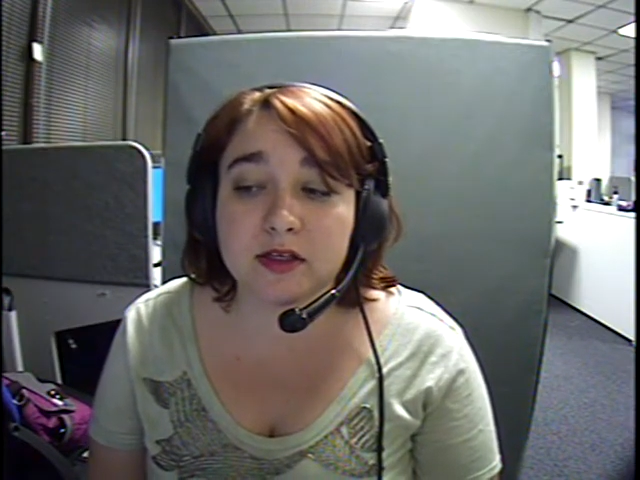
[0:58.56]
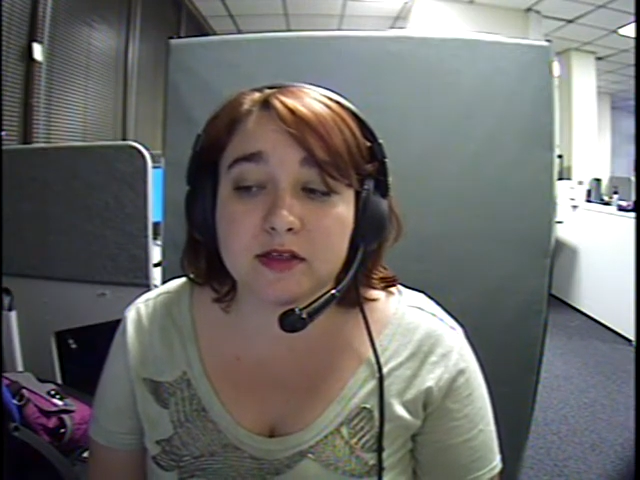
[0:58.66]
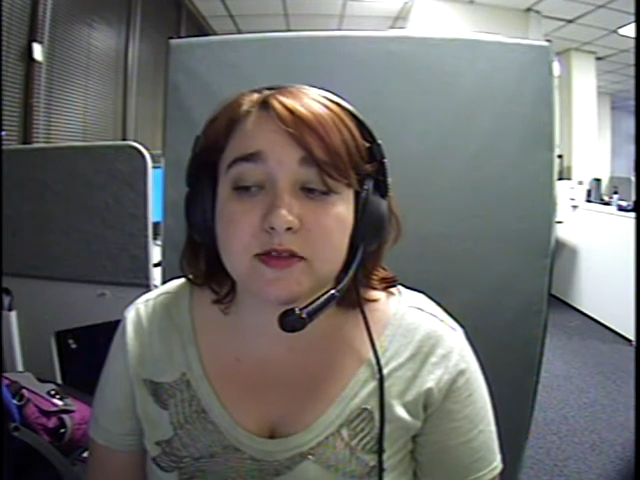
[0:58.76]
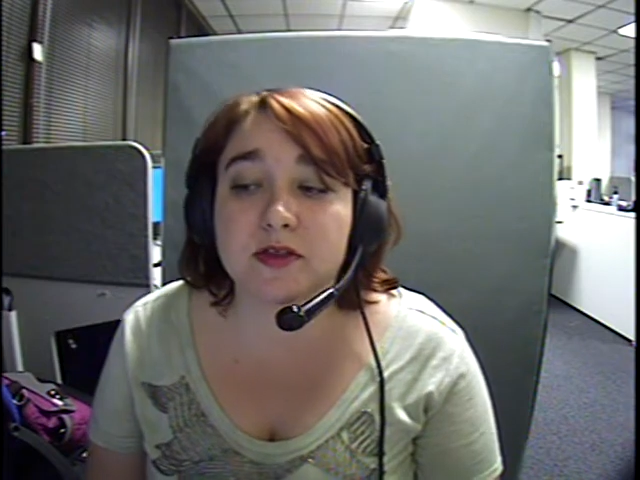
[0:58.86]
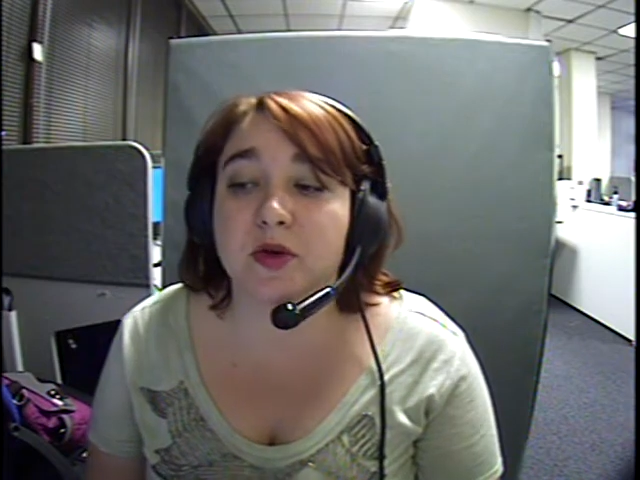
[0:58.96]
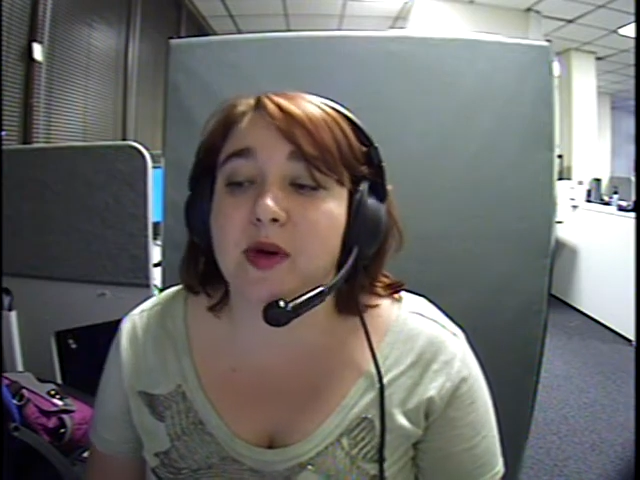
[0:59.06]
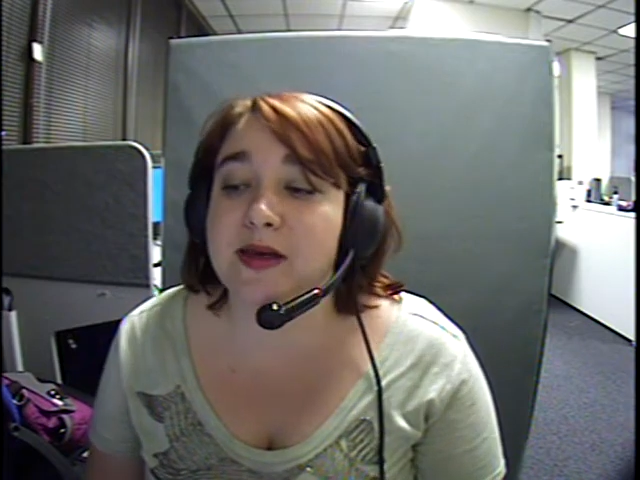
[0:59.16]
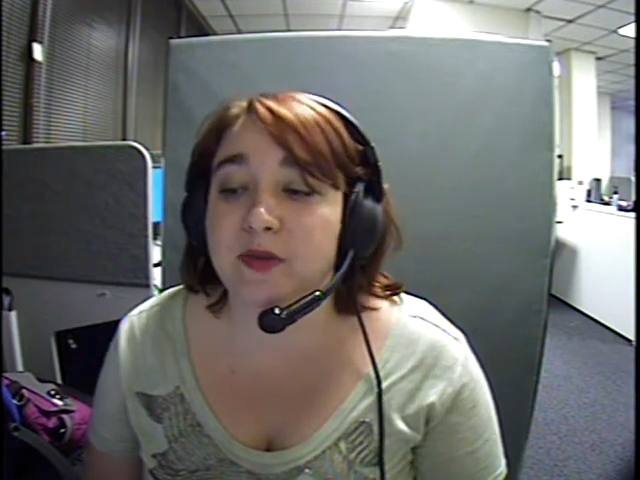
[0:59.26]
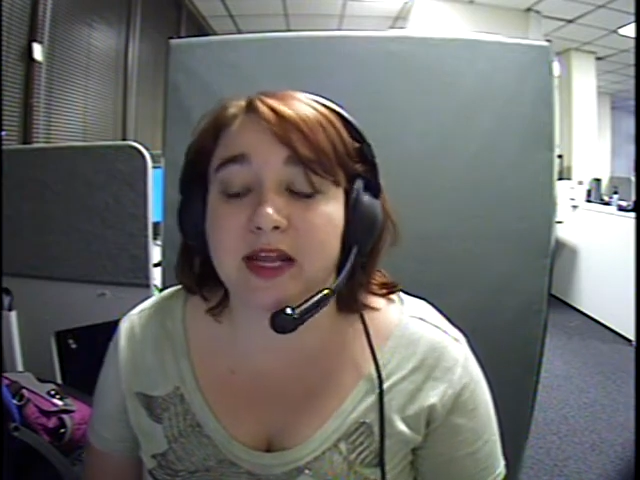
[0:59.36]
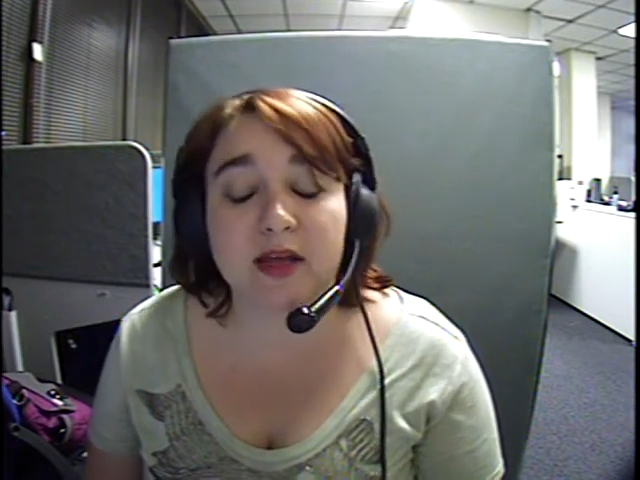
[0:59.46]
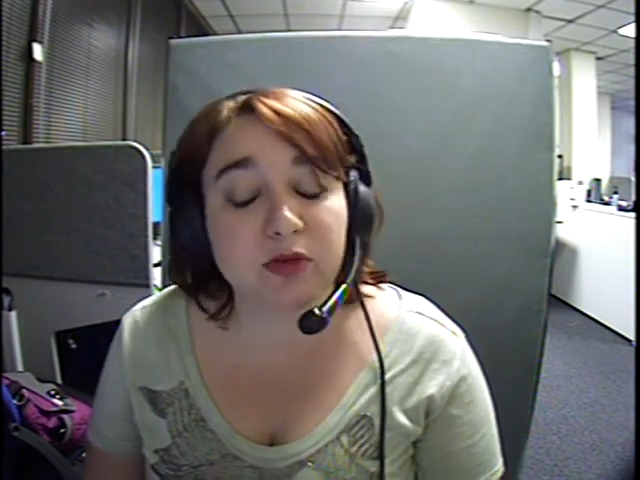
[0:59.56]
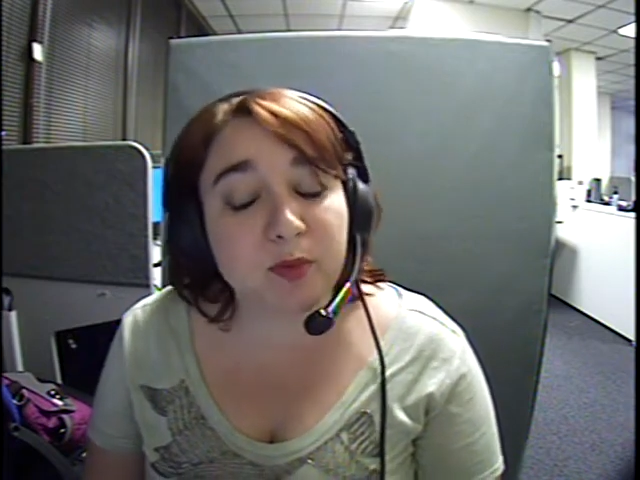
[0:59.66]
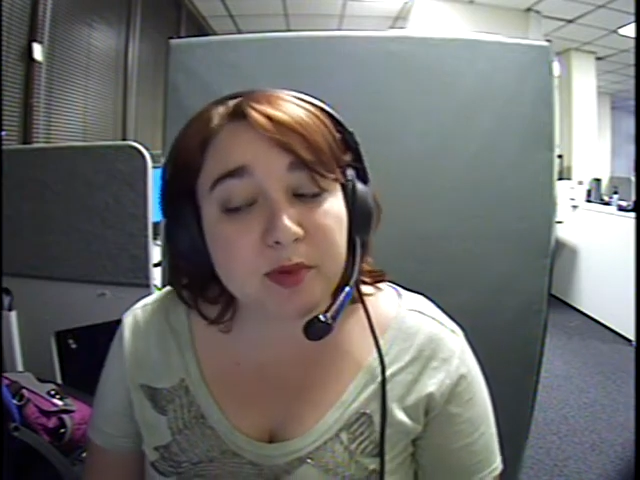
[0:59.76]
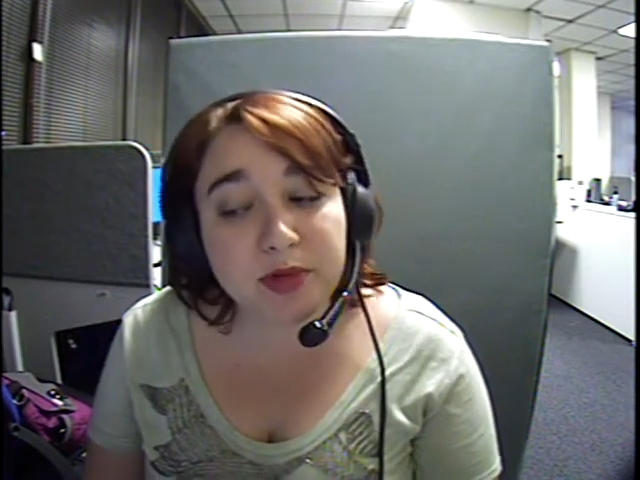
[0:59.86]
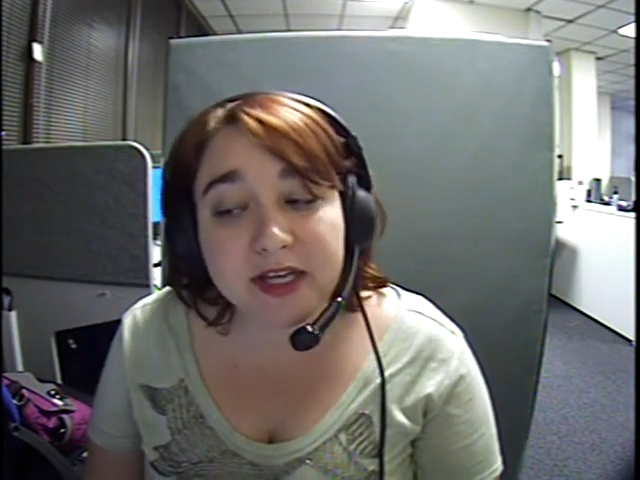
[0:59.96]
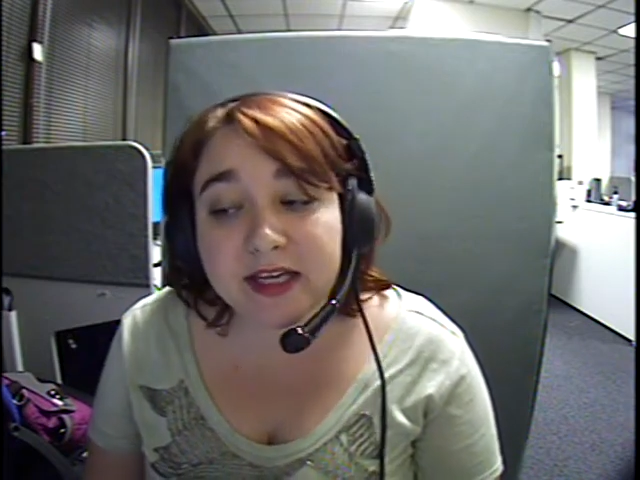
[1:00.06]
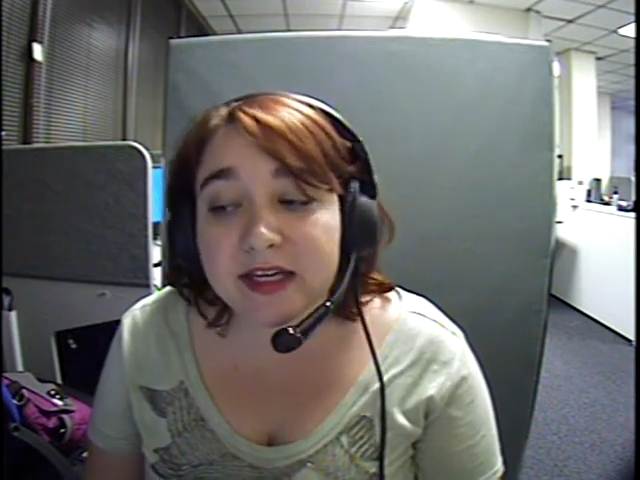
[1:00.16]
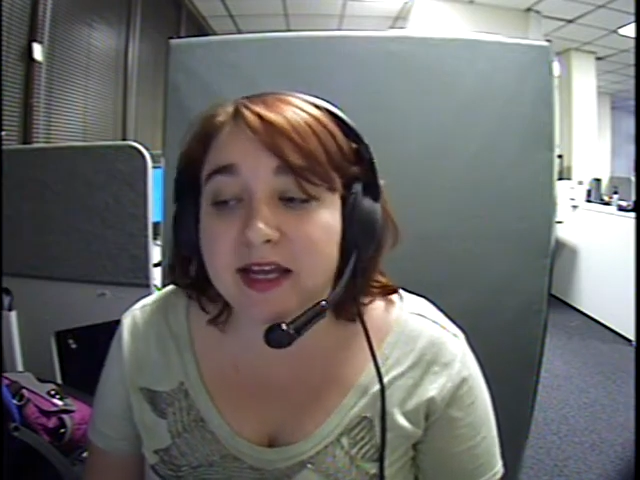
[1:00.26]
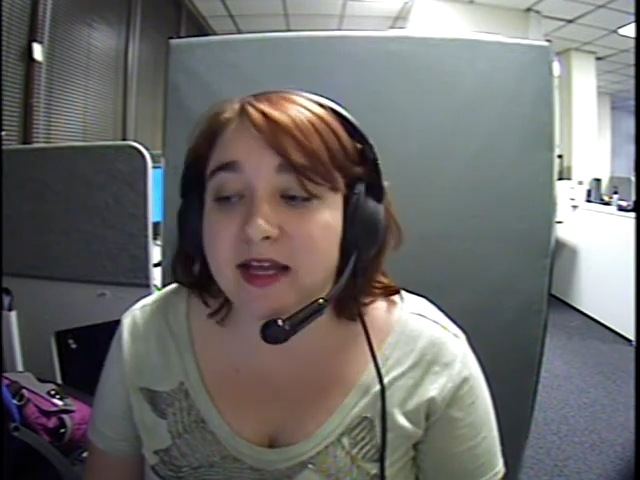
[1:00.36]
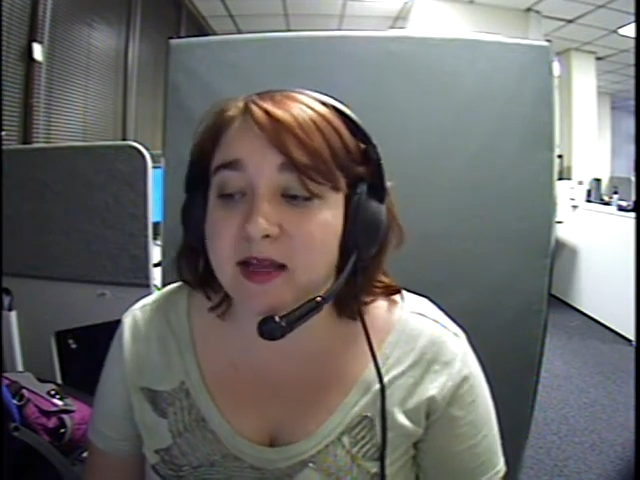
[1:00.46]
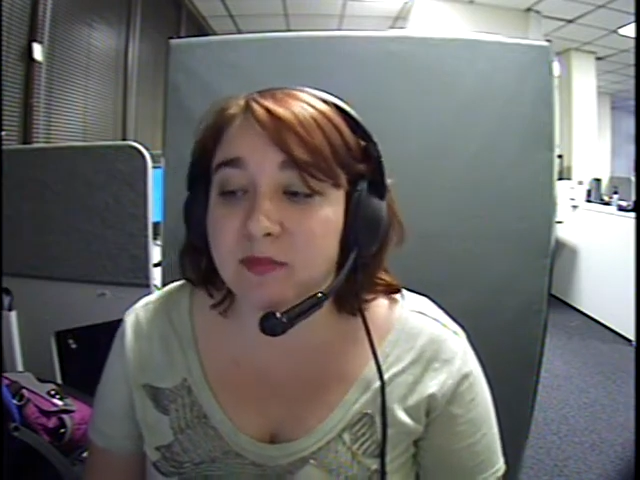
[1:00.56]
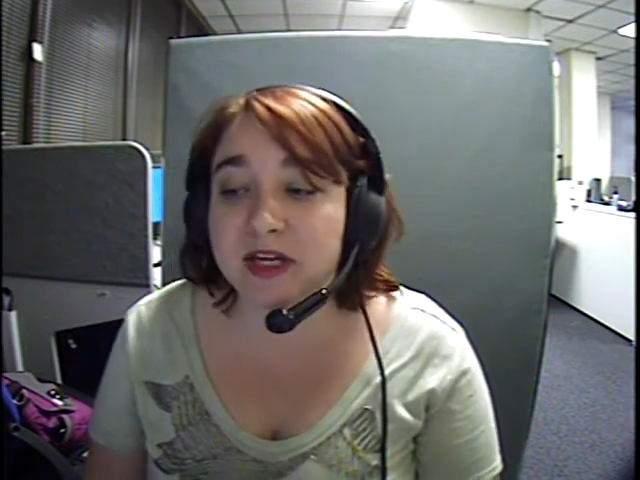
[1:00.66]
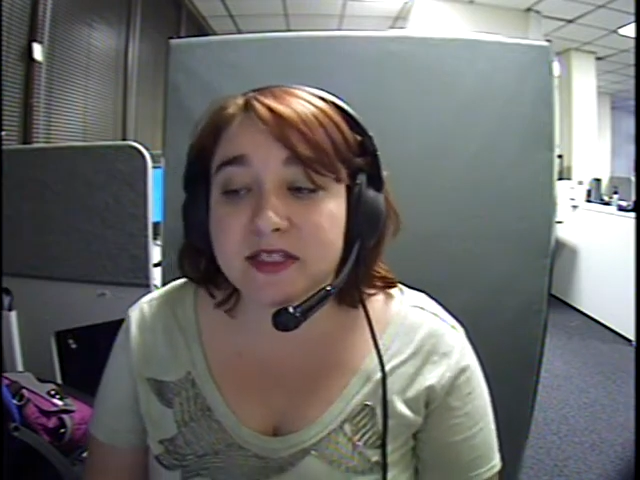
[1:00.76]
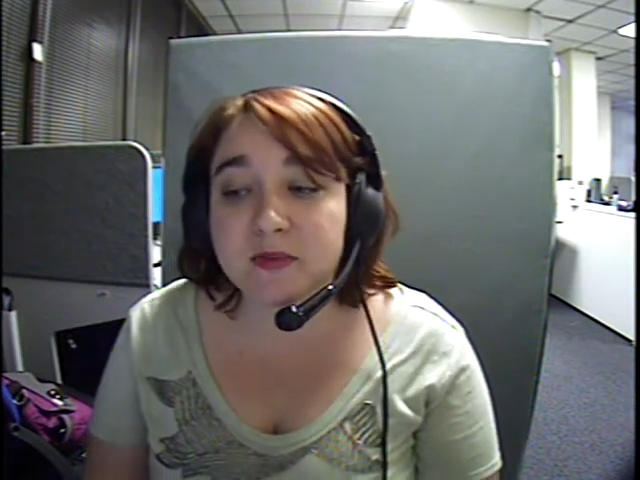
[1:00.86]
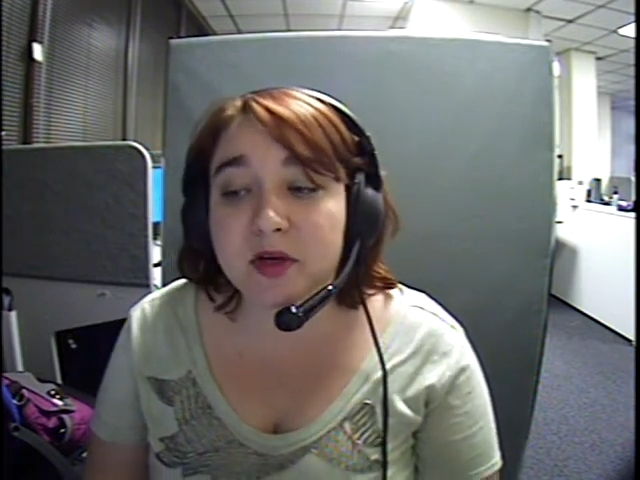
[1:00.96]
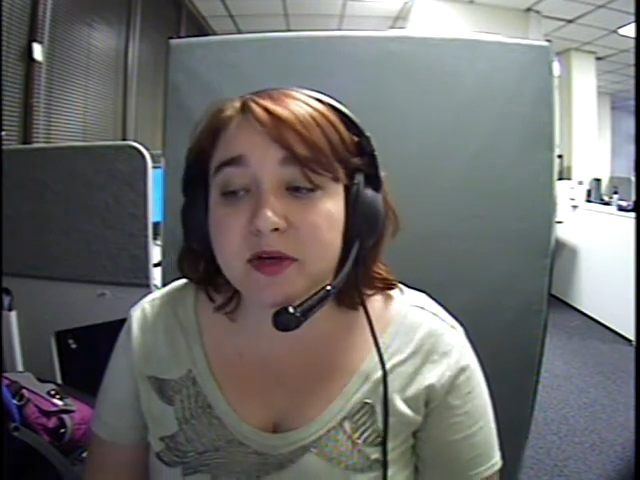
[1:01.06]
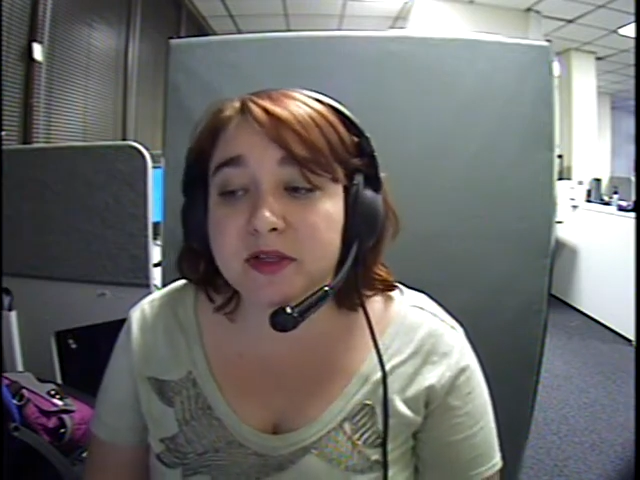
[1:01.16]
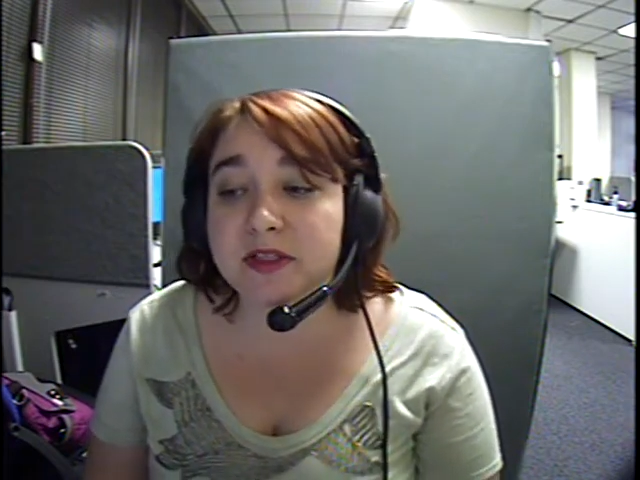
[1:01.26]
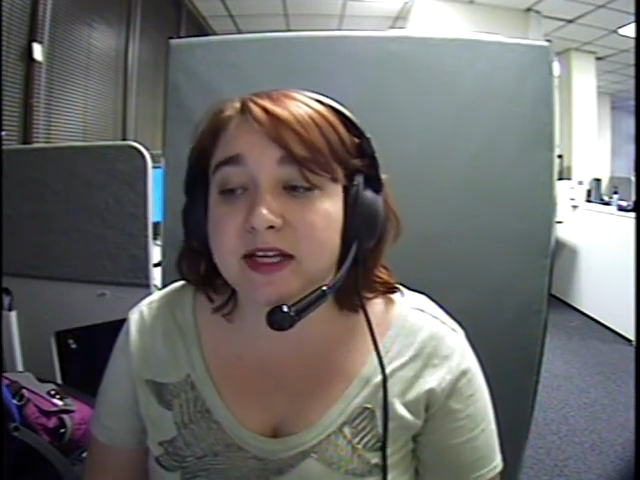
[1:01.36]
So I went ahead with my plan. I picked them all.